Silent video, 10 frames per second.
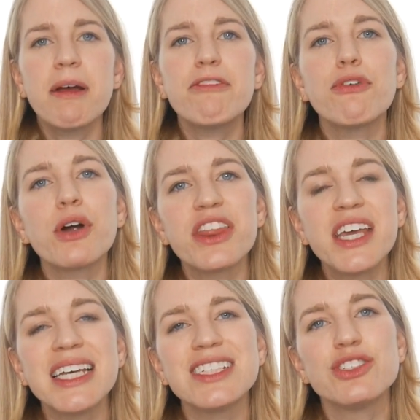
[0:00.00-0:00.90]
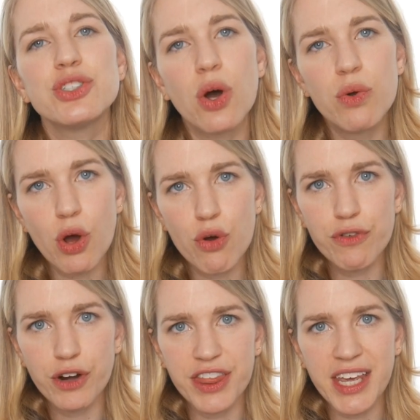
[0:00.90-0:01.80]
My fourth thing is don't
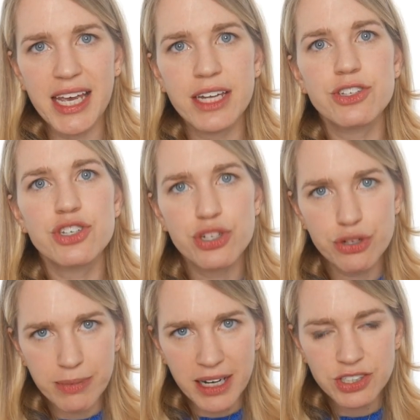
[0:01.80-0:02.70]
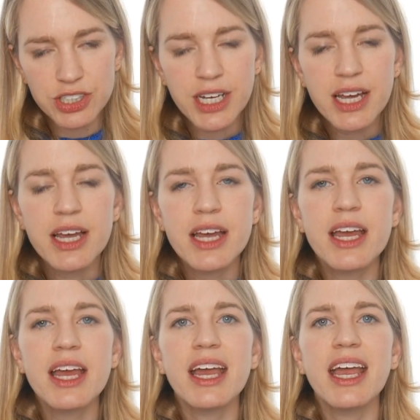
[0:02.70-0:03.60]
overthink it too much.
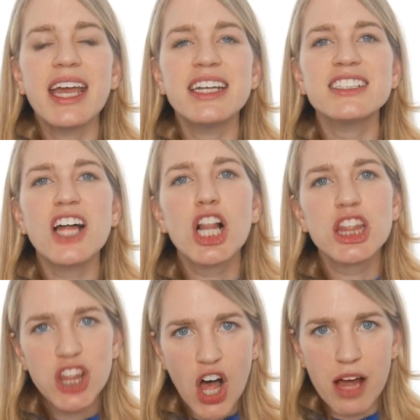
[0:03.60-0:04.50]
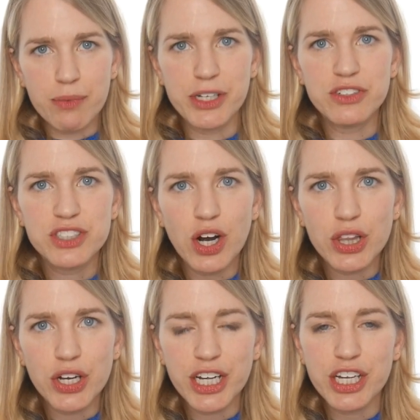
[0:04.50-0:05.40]
It is a lot when you
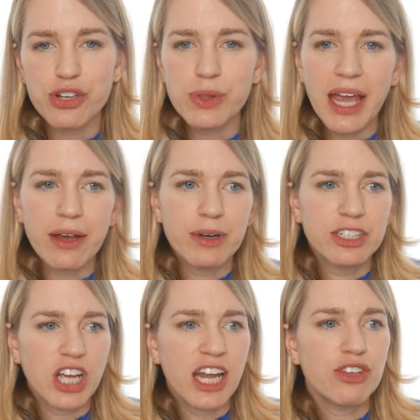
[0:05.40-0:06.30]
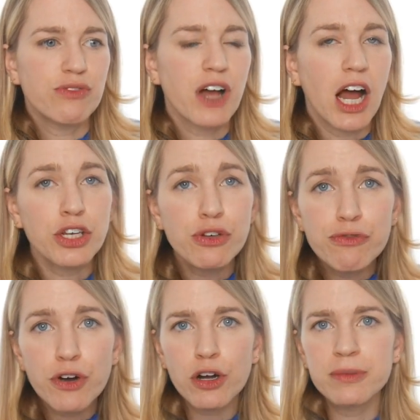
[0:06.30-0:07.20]
start learning a new language and you've got new
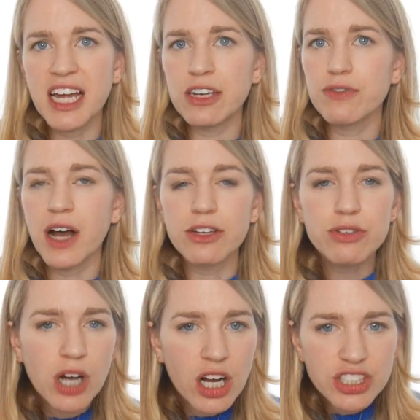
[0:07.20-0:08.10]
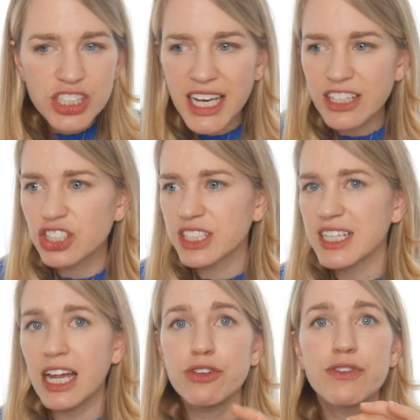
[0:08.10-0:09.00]
verbs and you've got new
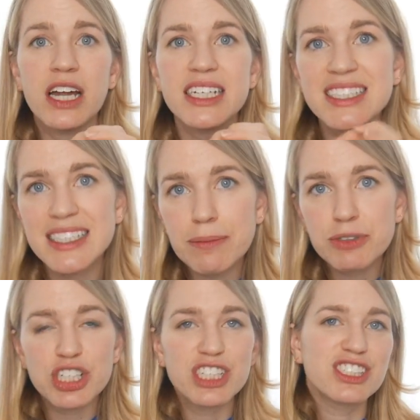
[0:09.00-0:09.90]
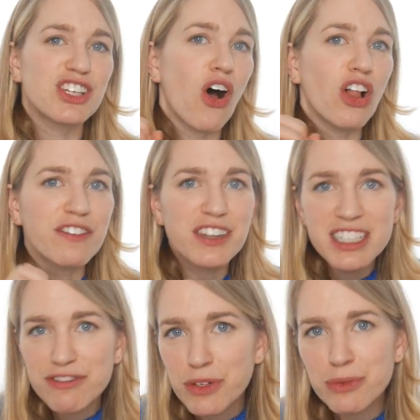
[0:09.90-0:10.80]
conjugations and you've got exceptions to all of the
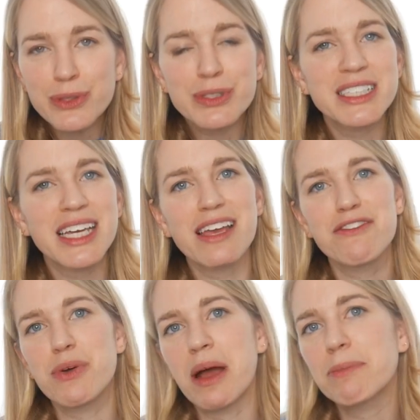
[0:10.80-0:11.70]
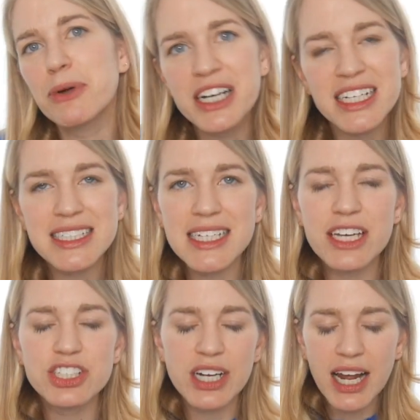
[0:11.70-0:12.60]
different rules they give you and
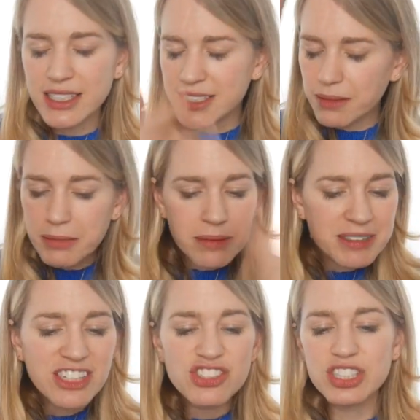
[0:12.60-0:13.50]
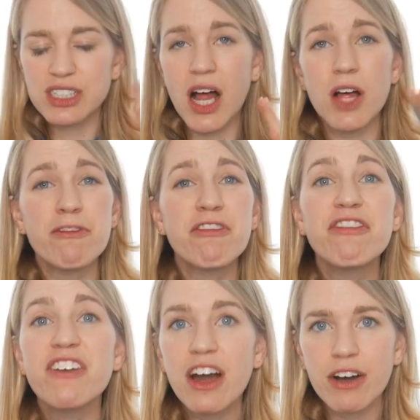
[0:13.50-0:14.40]
pronunciation, and sometimes it's just
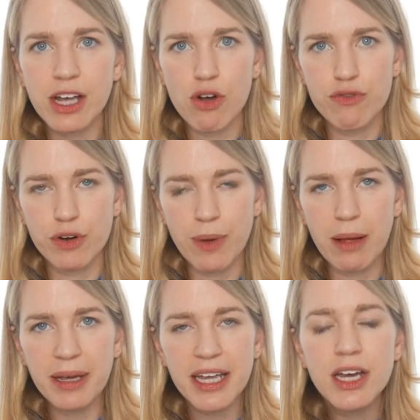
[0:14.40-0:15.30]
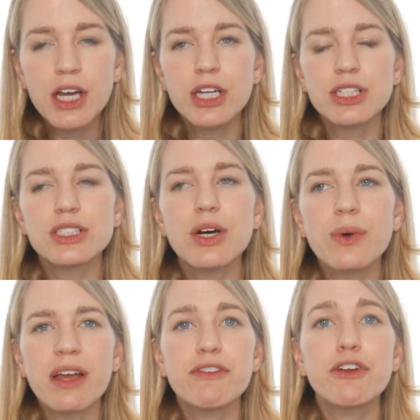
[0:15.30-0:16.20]
very overwhelming.
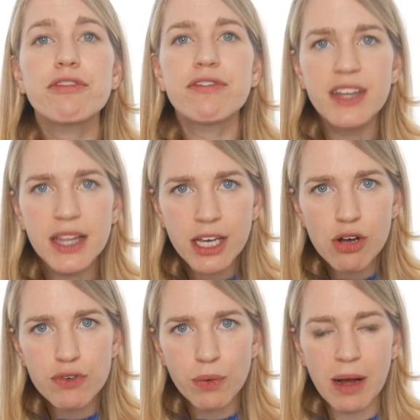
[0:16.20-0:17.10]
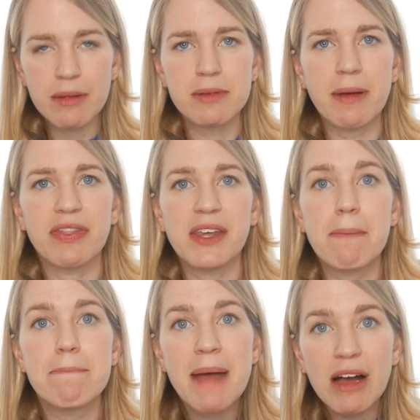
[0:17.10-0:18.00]
So if you're feeling overwhelmed about the
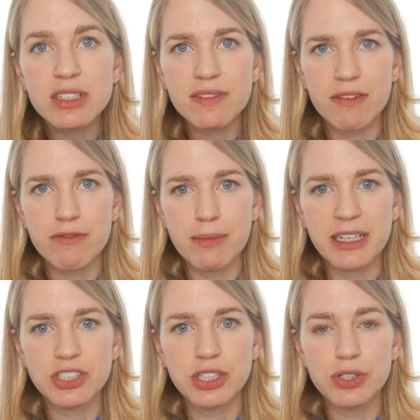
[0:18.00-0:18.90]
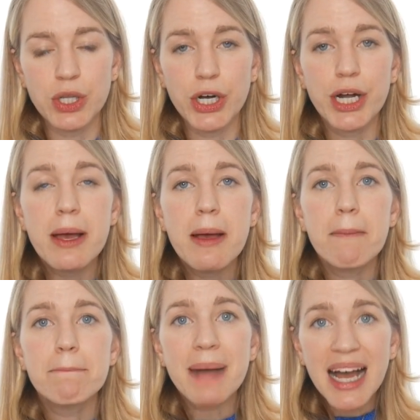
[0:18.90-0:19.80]
amount of information you learn,
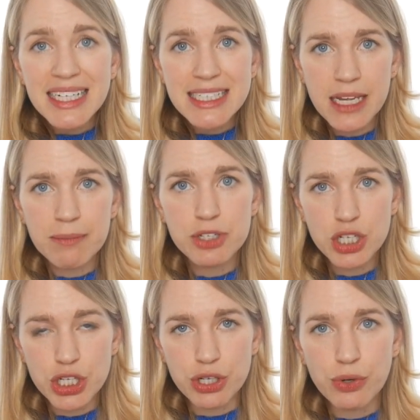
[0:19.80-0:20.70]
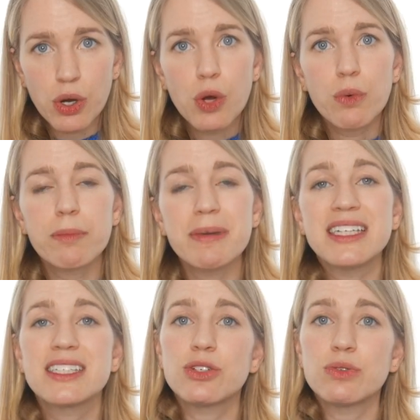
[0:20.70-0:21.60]
my tip to you would
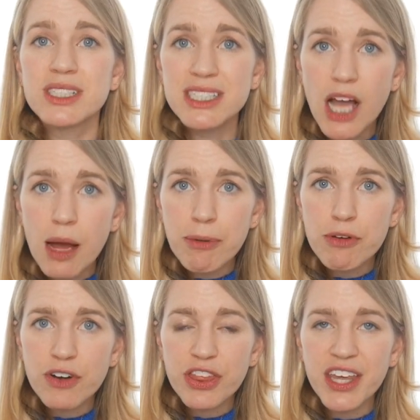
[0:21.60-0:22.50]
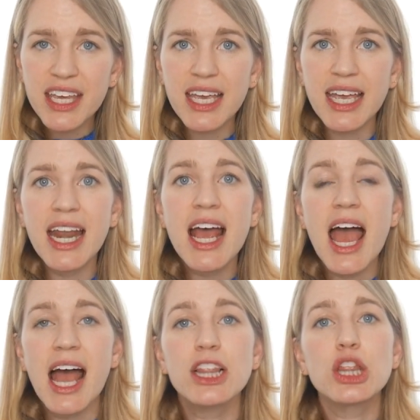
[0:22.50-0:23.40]
be to stop overthinking it
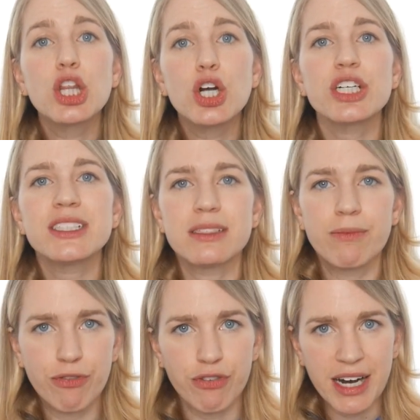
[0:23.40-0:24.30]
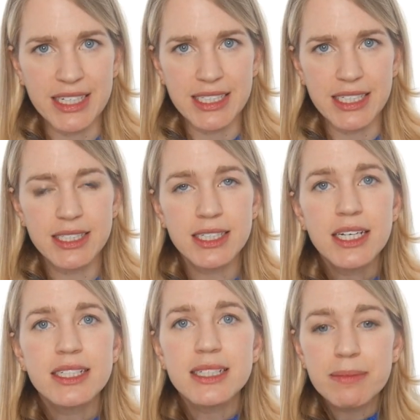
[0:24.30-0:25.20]
and learn some phrases.
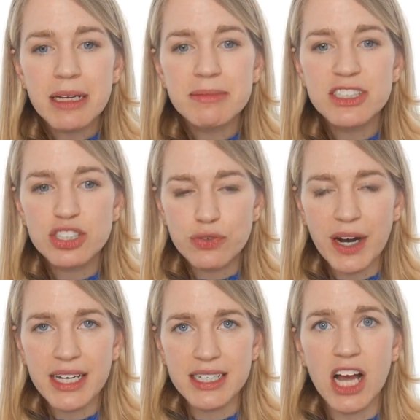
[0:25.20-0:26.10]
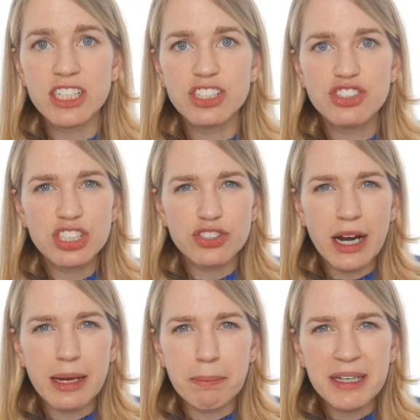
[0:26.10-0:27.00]
Sometimes it's great not to just
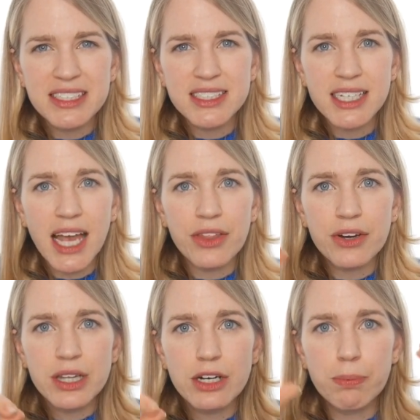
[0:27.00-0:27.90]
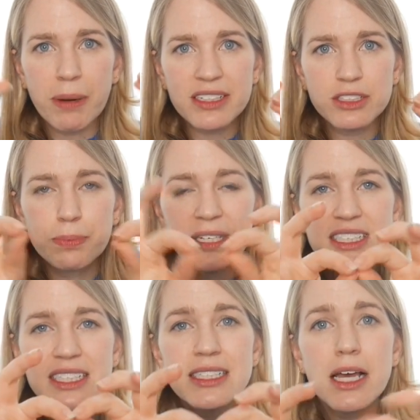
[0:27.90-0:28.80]
try to piece together little puzzle
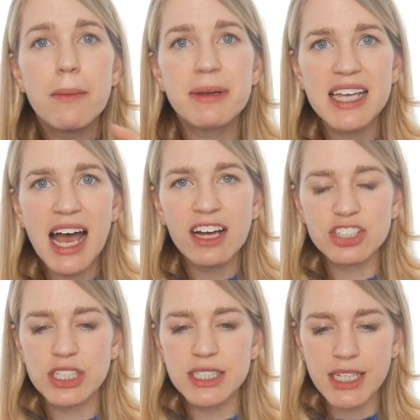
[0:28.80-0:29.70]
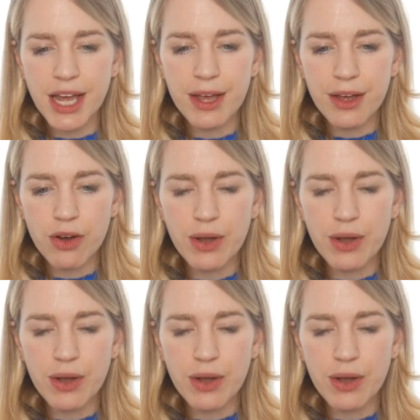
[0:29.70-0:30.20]
pieces, but to actually say,